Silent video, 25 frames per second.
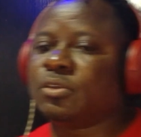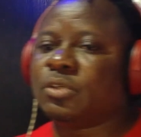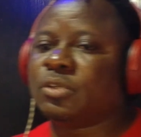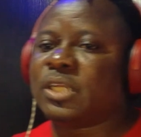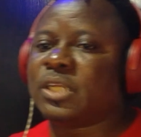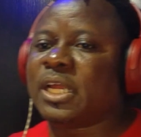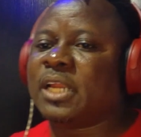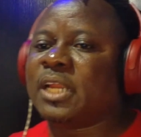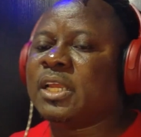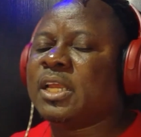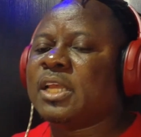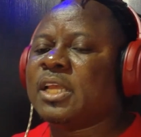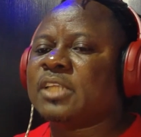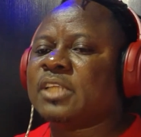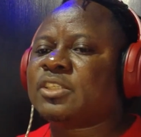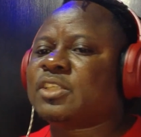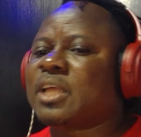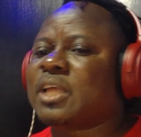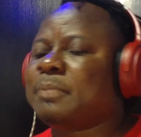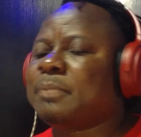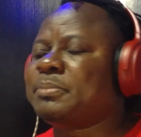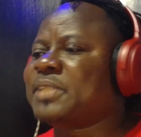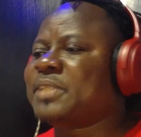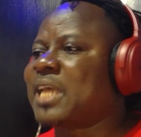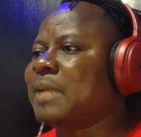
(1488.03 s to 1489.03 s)
that.
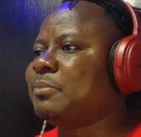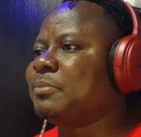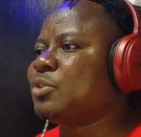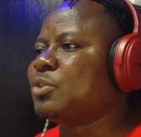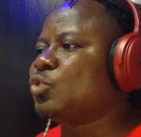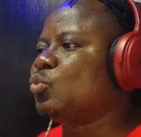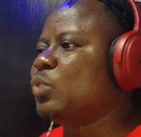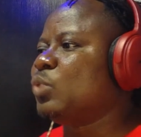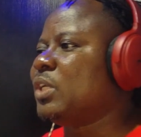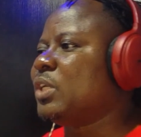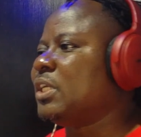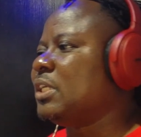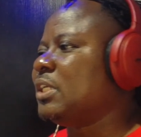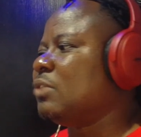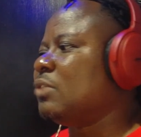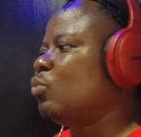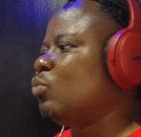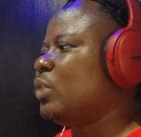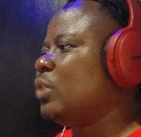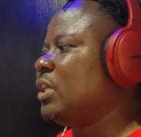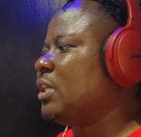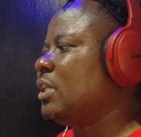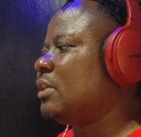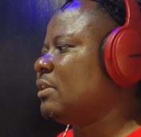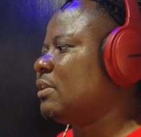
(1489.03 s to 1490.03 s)
Sometimes
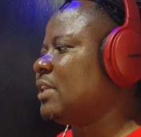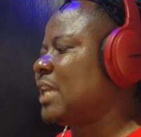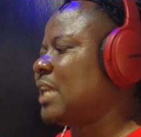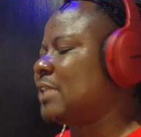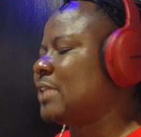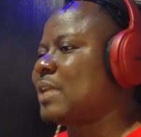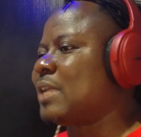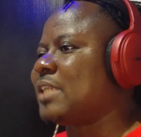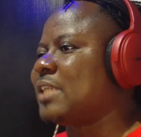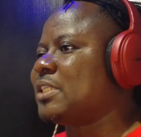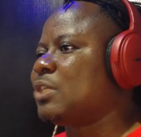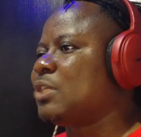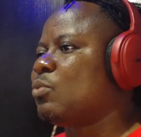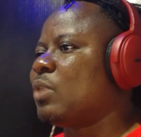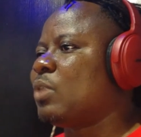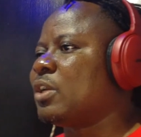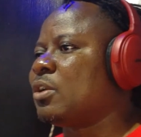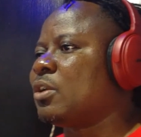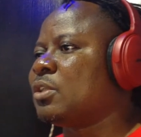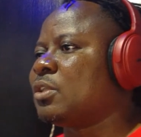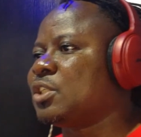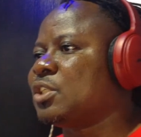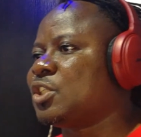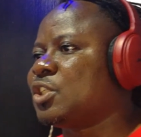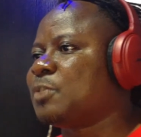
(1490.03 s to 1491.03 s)
we that's why I say we're
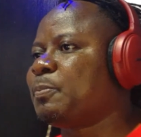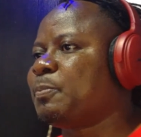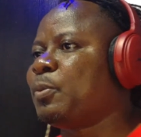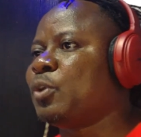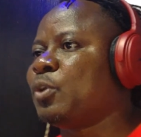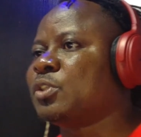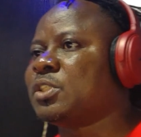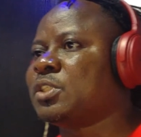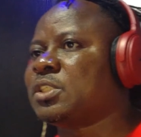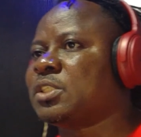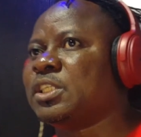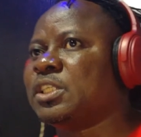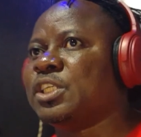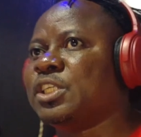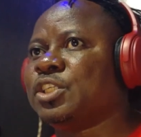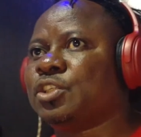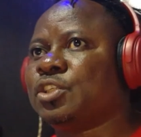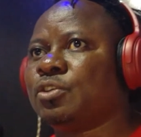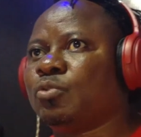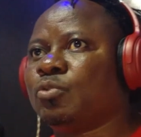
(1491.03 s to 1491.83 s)
not a sports nation.